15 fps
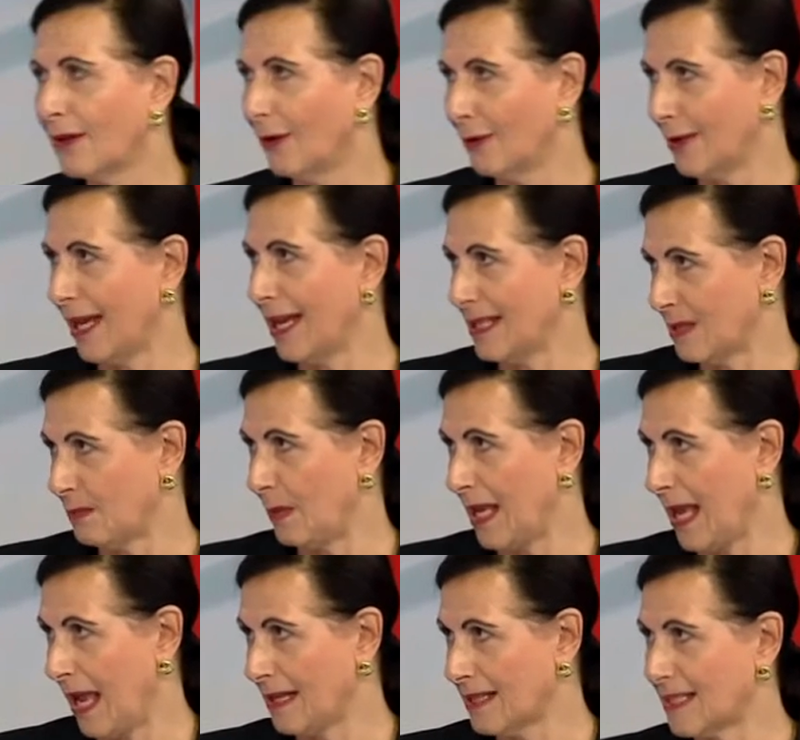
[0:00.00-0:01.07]
go to
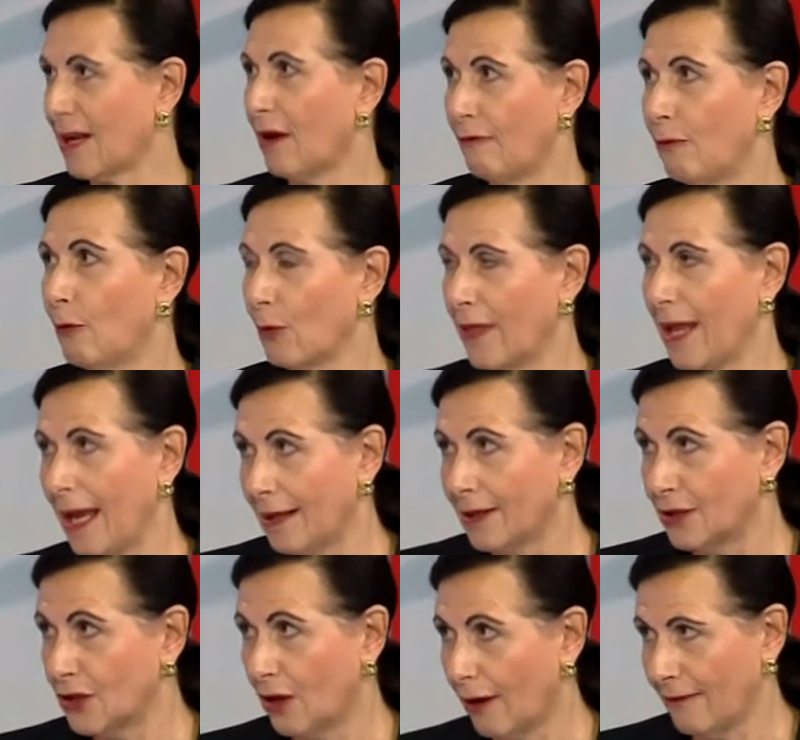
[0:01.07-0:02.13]
SBS for their
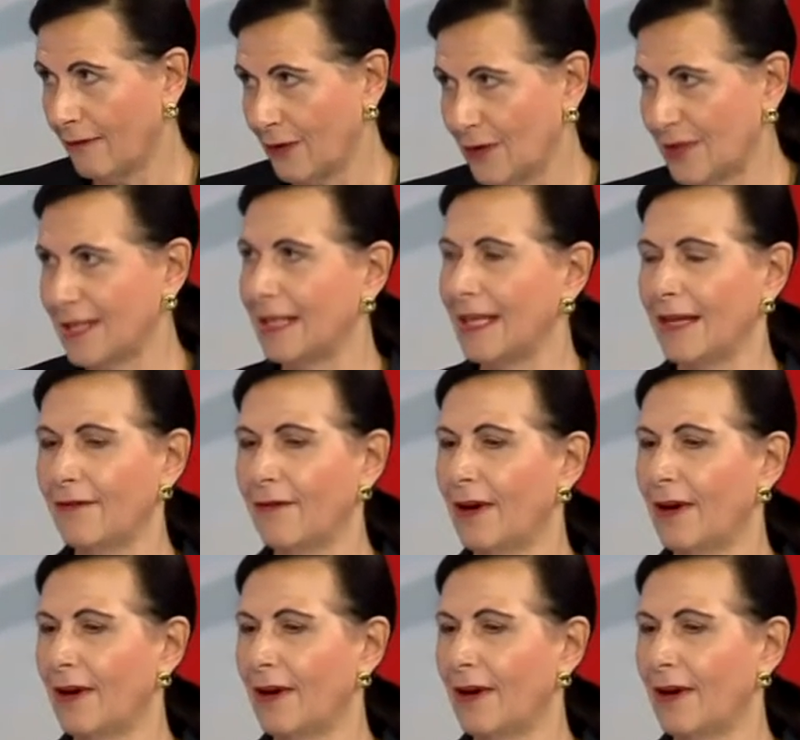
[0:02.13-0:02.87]
diversity.